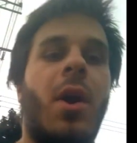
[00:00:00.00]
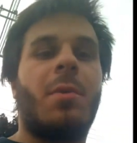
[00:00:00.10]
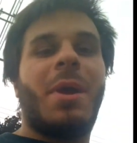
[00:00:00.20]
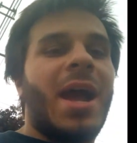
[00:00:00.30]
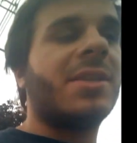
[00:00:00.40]

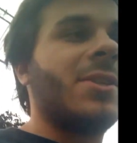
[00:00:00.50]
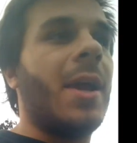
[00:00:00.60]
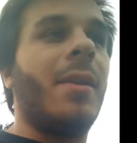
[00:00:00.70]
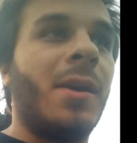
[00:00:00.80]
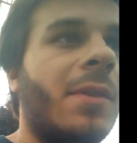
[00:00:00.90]
back
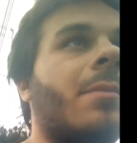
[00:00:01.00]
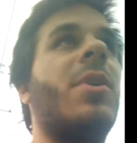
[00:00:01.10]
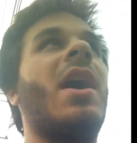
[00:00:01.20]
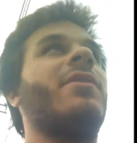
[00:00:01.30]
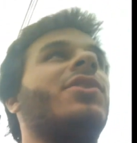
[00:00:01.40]
set on them,
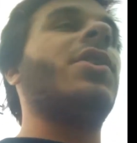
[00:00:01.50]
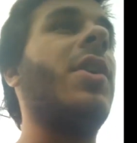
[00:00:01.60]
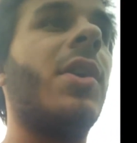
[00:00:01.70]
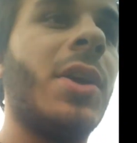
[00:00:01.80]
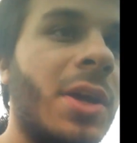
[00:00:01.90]
having
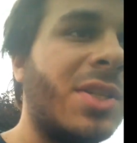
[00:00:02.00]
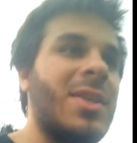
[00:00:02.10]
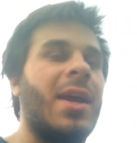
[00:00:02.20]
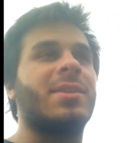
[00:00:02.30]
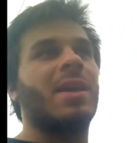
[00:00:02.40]
good
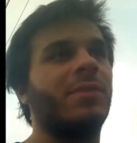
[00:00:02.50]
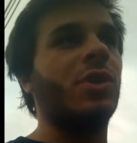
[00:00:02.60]
sets, having